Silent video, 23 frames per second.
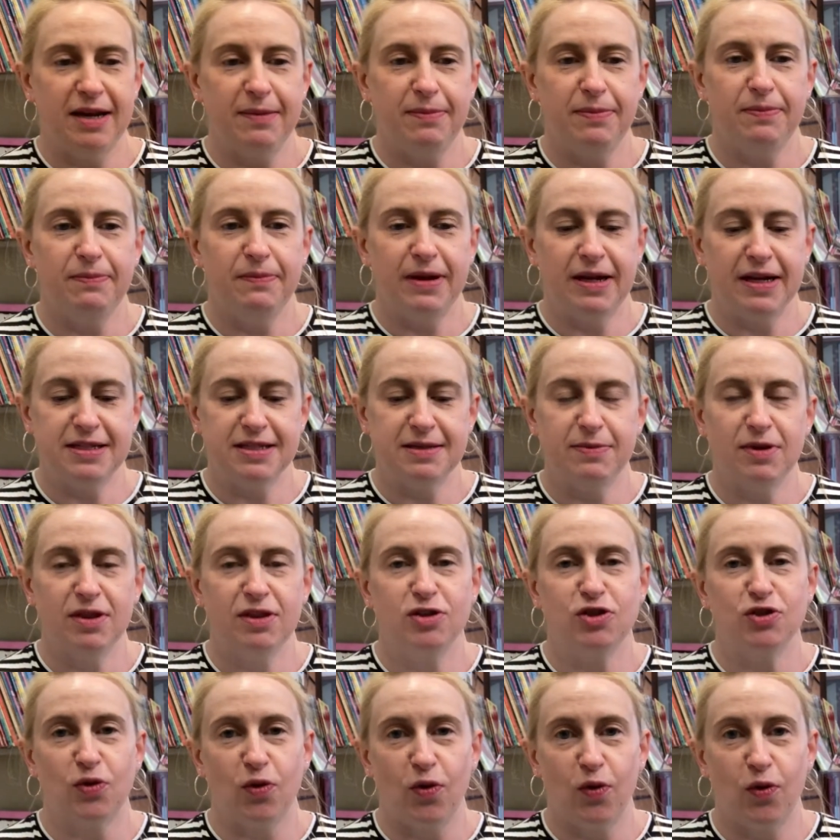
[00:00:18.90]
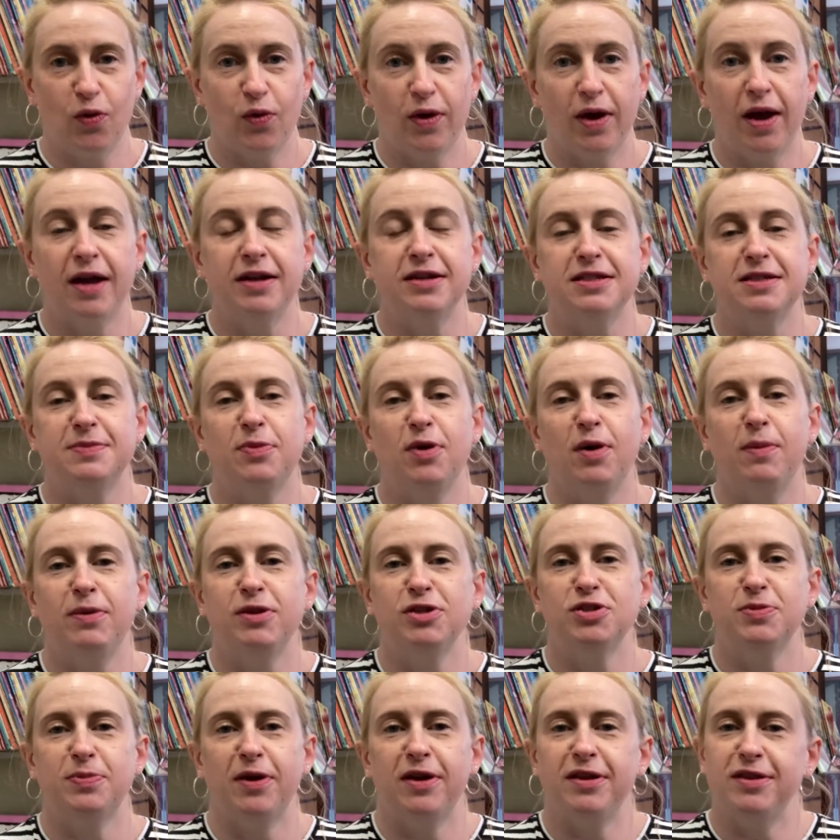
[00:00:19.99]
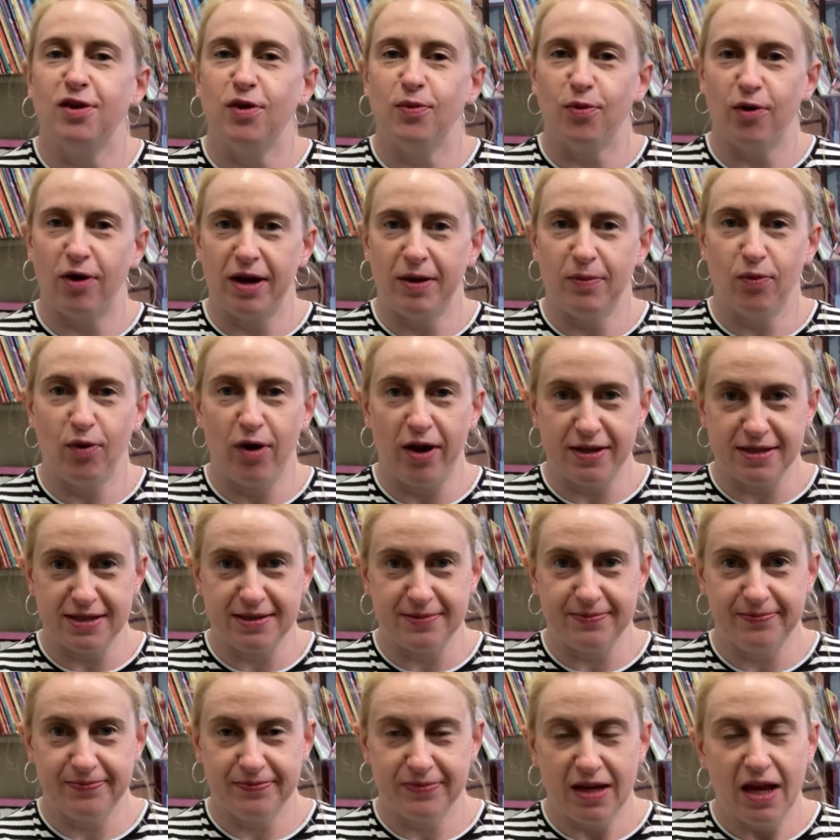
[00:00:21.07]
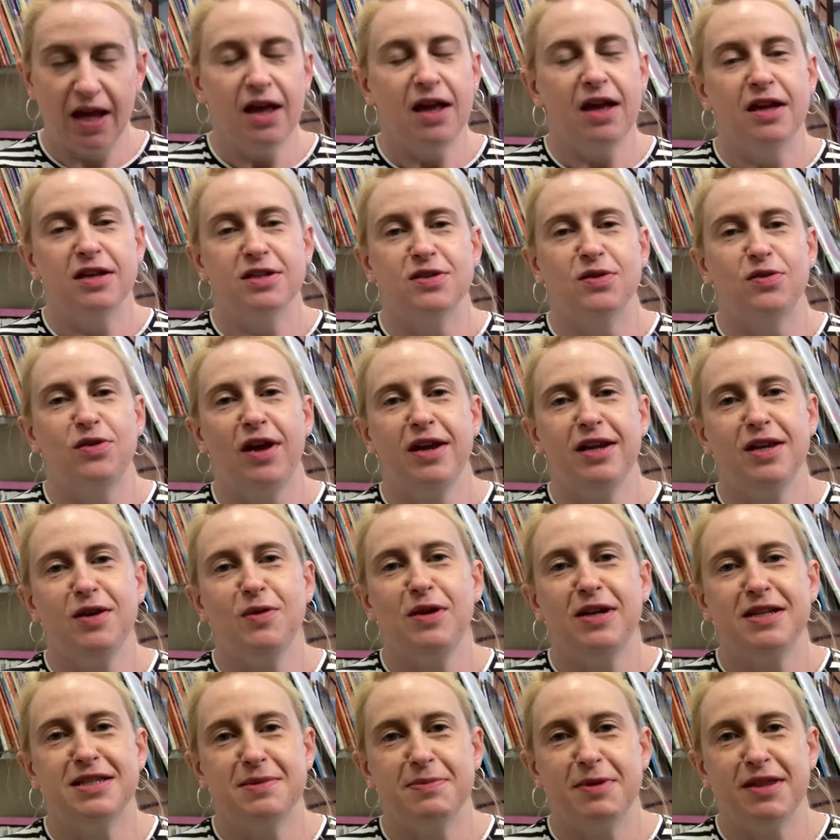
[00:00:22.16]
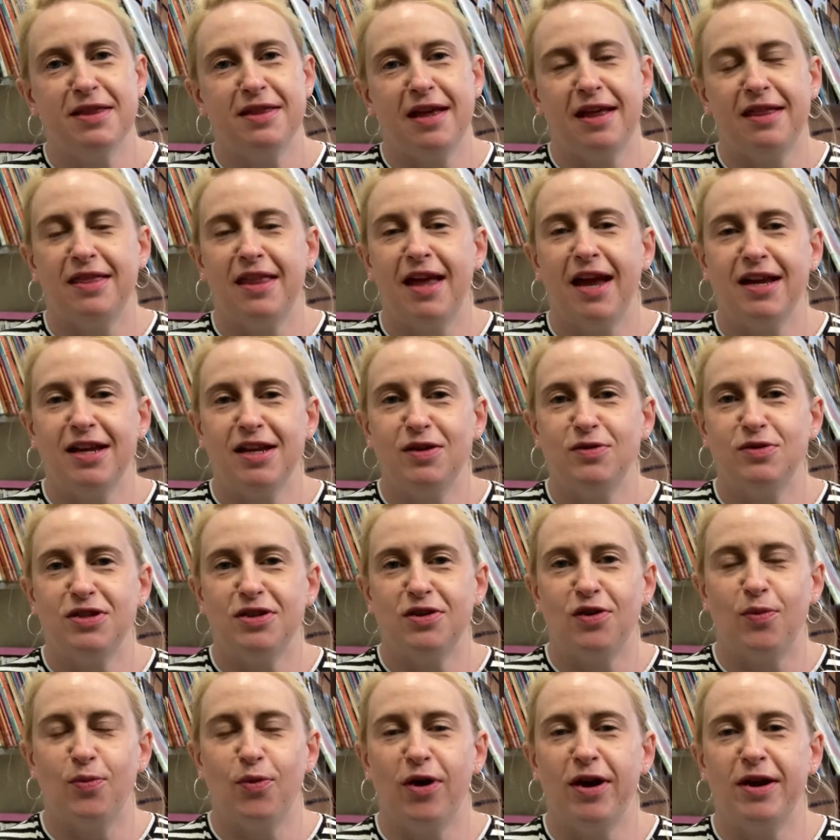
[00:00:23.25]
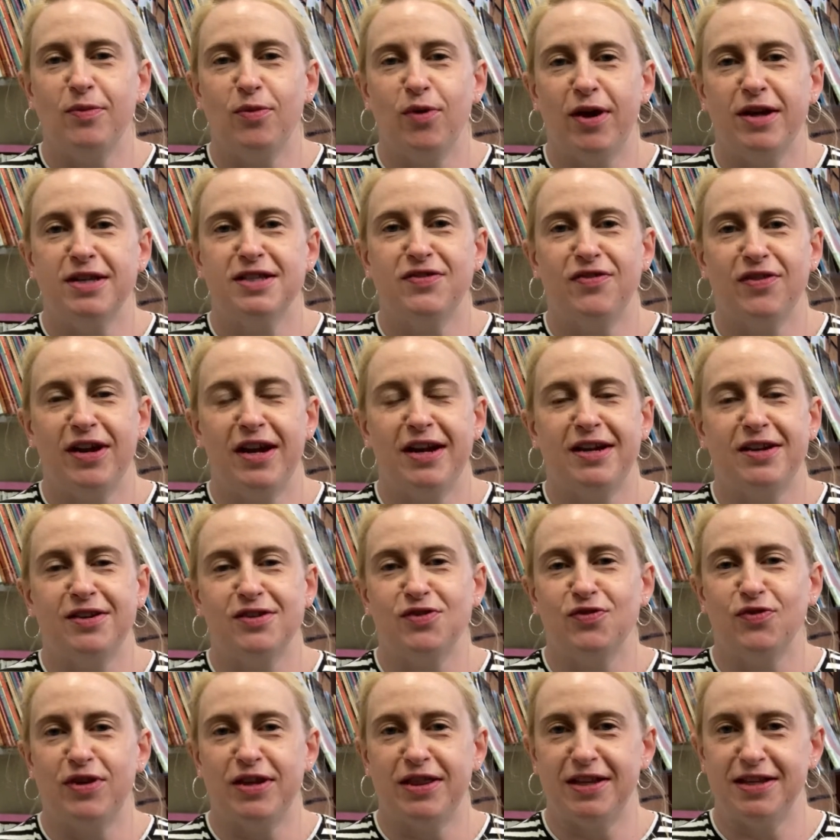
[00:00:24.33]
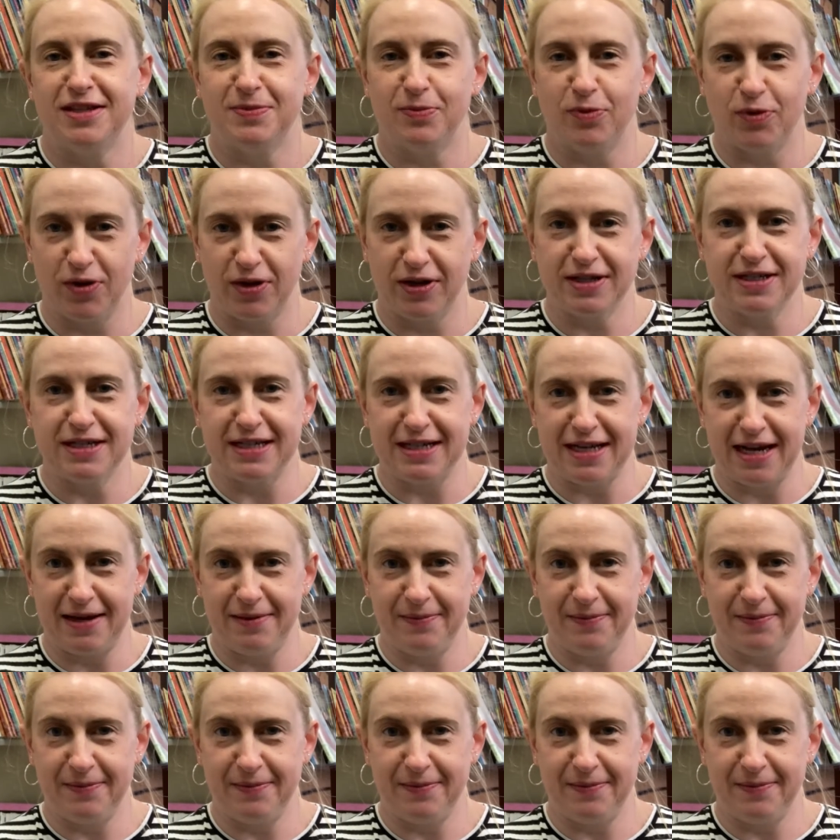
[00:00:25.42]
Elizabeth Shaw and it's published by the O'Brien Press. So thank you, Elizabeth, and thank you to the O'Brien Press for letting us read this book today.